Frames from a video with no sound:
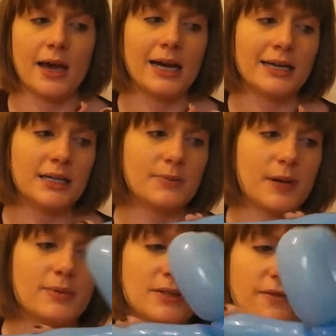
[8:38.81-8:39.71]
I need to be
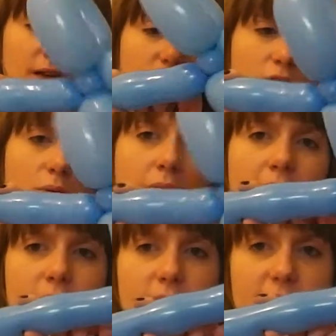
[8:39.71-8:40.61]
able to fit two
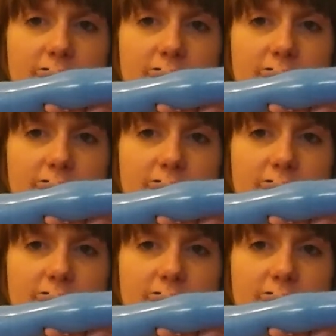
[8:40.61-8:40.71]
legs of this